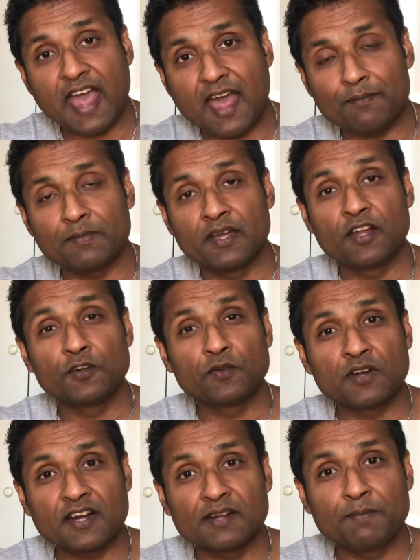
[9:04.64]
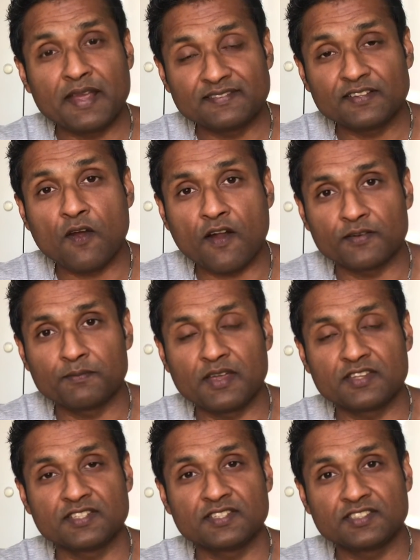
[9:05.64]
app to run a basic
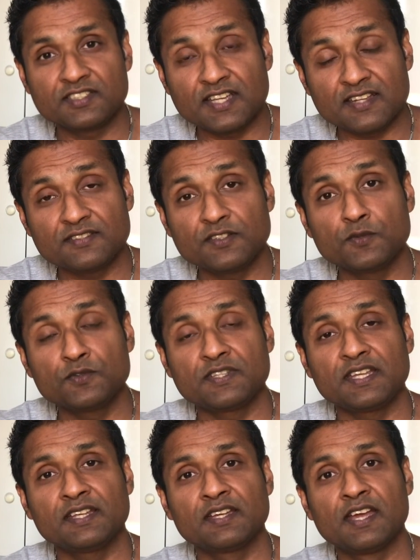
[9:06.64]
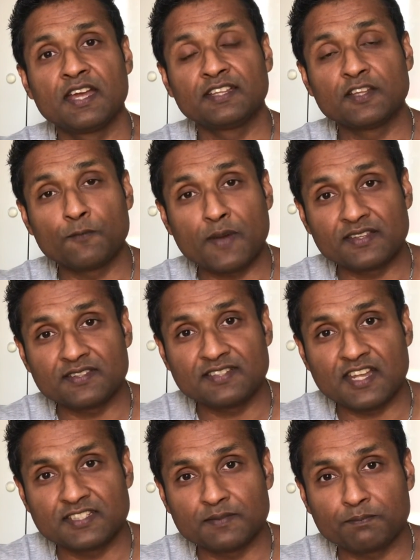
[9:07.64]
automation just using the weather
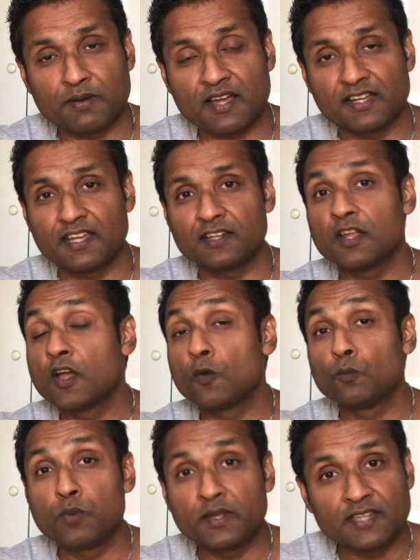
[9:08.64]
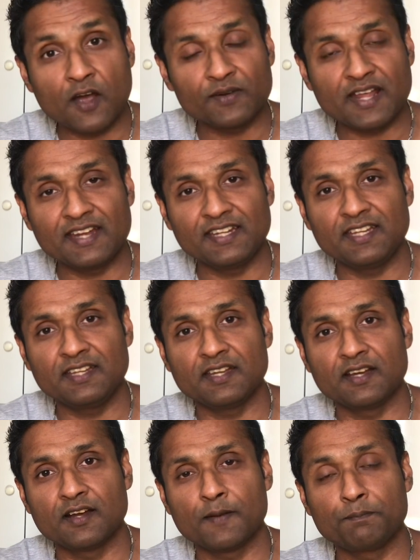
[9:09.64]
station plugin without any
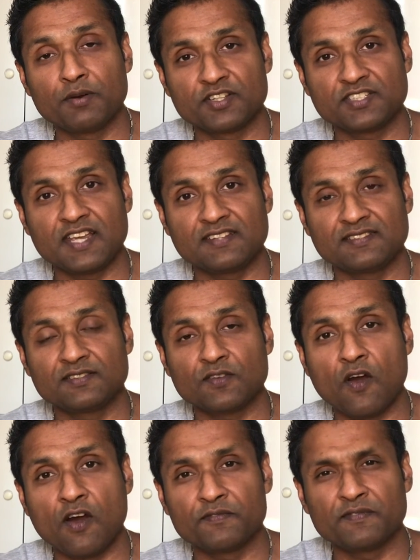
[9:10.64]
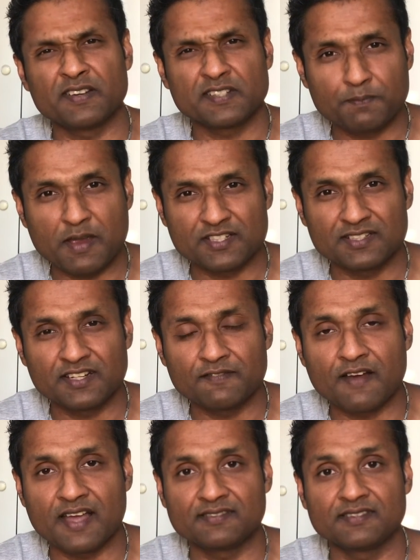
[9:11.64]
purchases of special
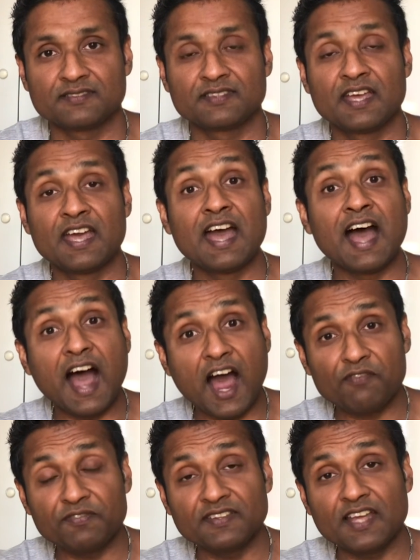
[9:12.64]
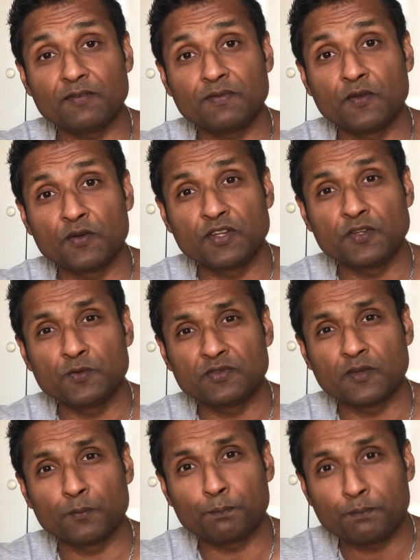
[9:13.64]
devices. After that, we're going to use
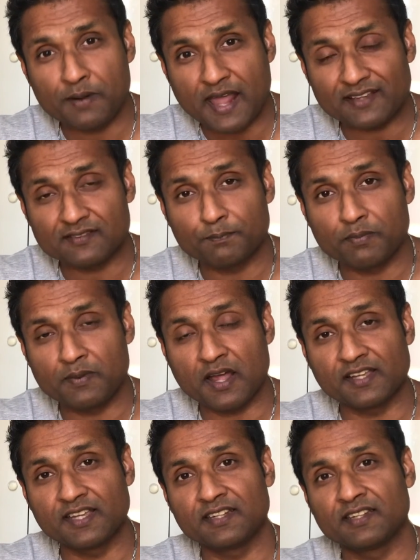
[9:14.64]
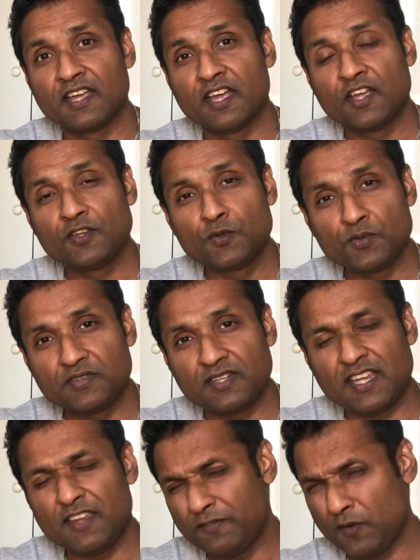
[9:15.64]
the Plex plugin using,
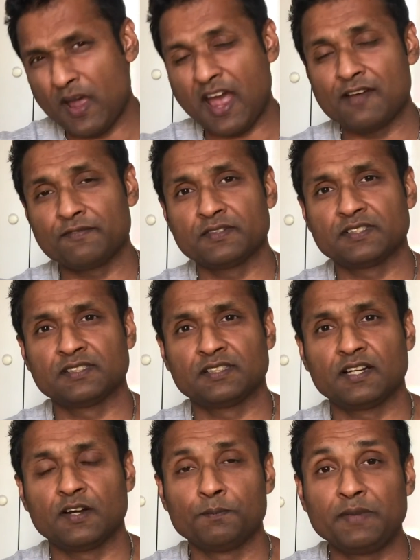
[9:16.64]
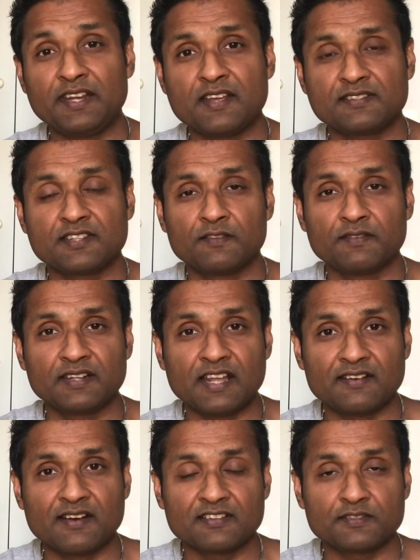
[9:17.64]
if you have a media server that
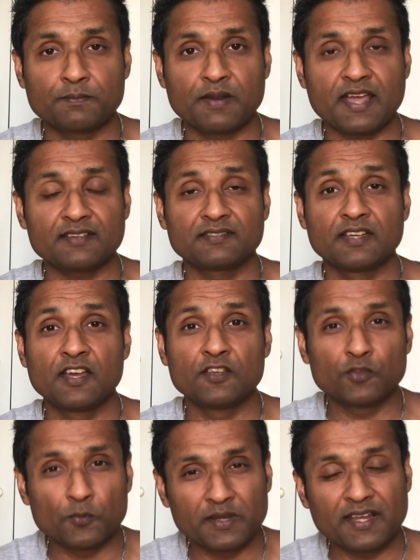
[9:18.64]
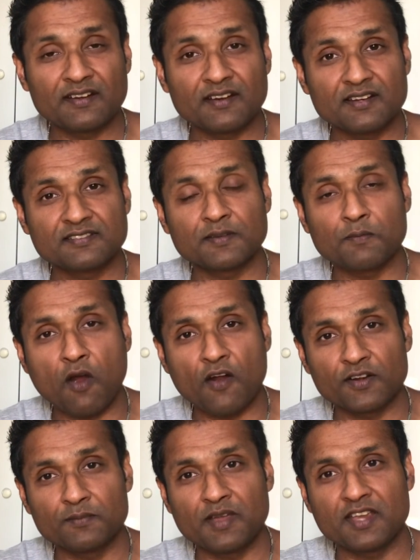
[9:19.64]
runs Plex, so we can run some
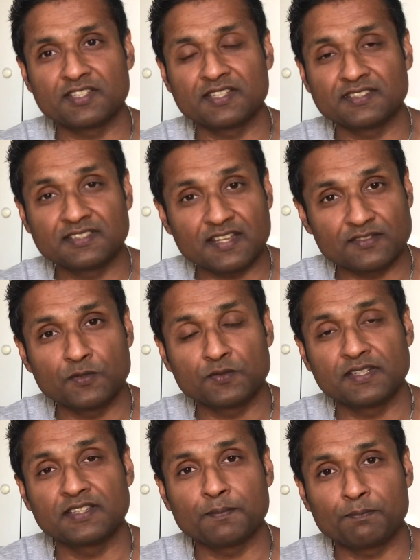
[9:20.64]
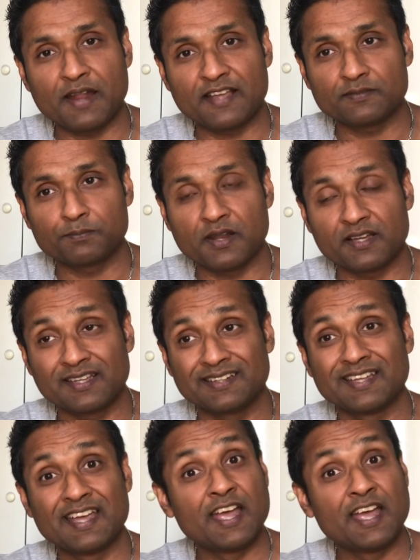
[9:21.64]
automation just using the Plex plugin.